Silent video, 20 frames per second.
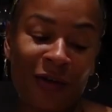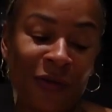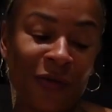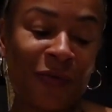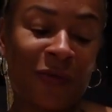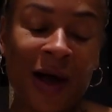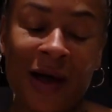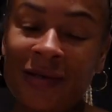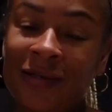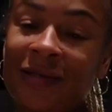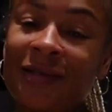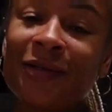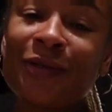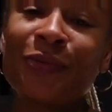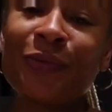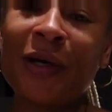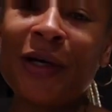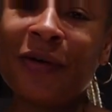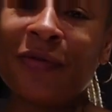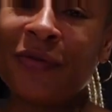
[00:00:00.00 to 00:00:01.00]
the rice is
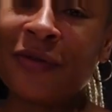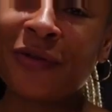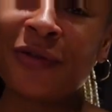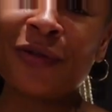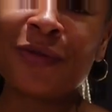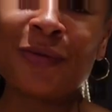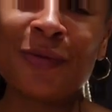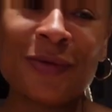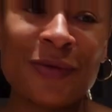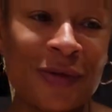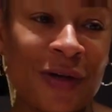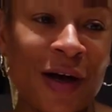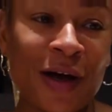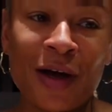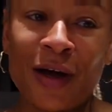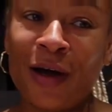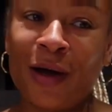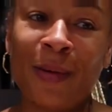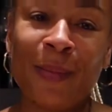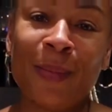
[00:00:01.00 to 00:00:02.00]
ready for
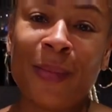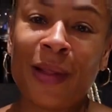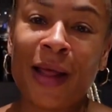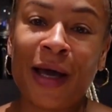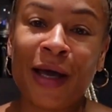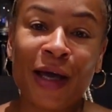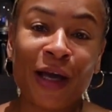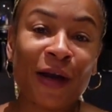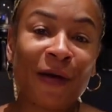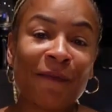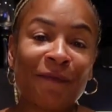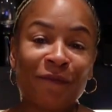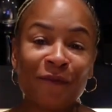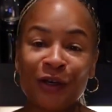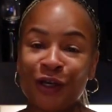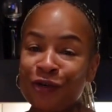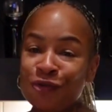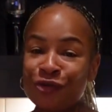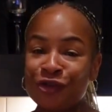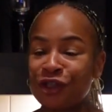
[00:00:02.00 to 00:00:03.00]
some like
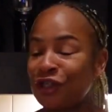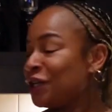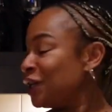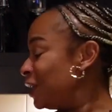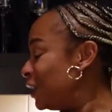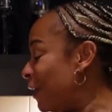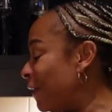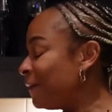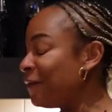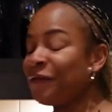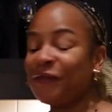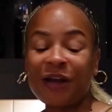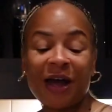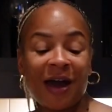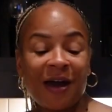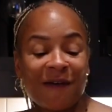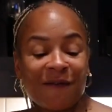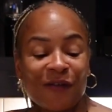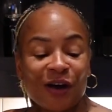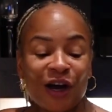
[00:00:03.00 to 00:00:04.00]
infusion of
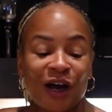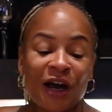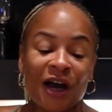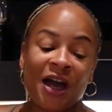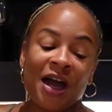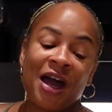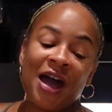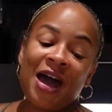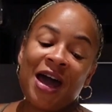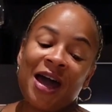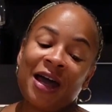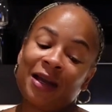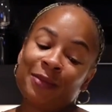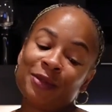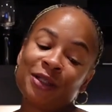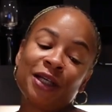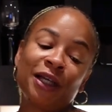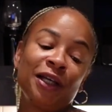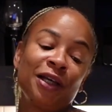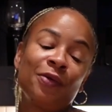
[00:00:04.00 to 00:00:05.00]
flavor. And I'm
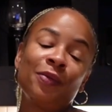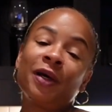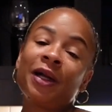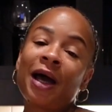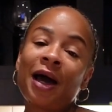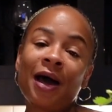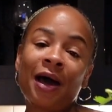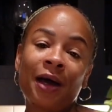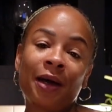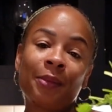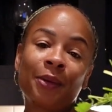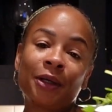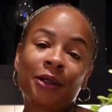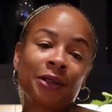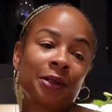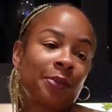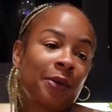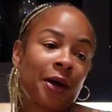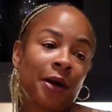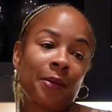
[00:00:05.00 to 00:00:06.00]
telling you what, I eyeballed
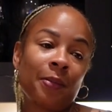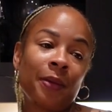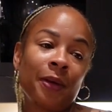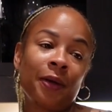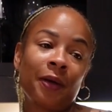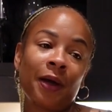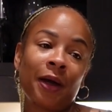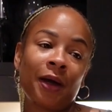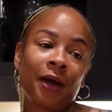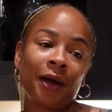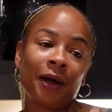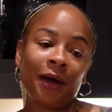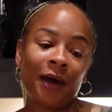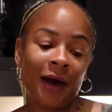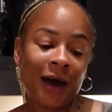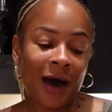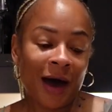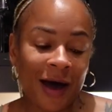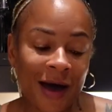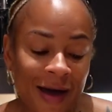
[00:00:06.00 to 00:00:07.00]
the part, okay?
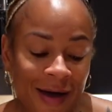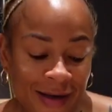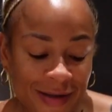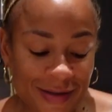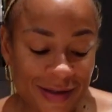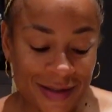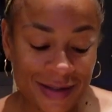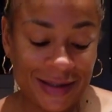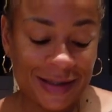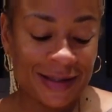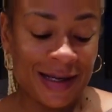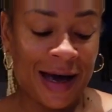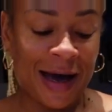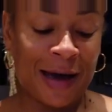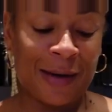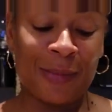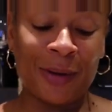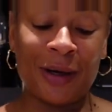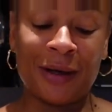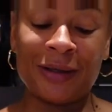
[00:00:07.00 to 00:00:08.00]
I just
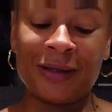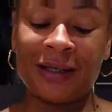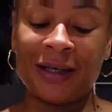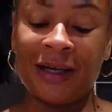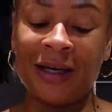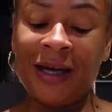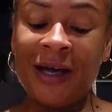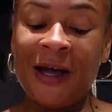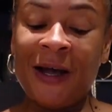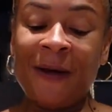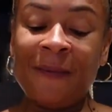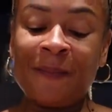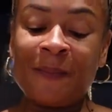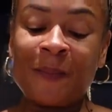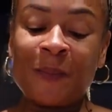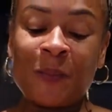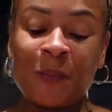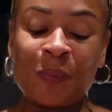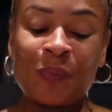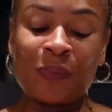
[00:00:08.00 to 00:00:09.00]
eyeballed it.
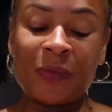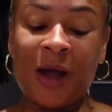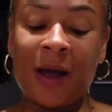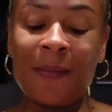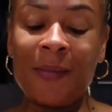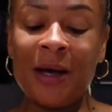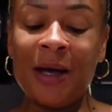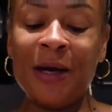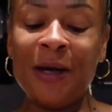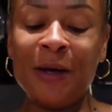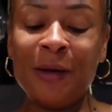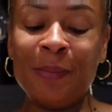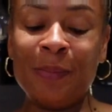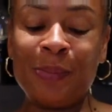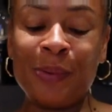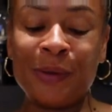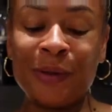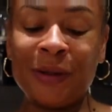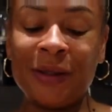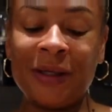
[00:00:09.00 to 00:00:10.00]
I'm gonna
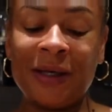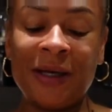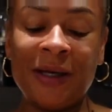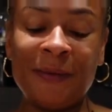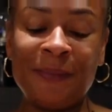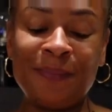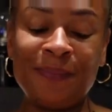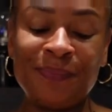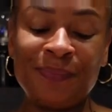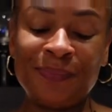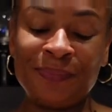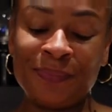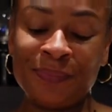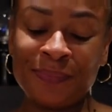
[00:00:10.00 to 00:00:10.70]
pull it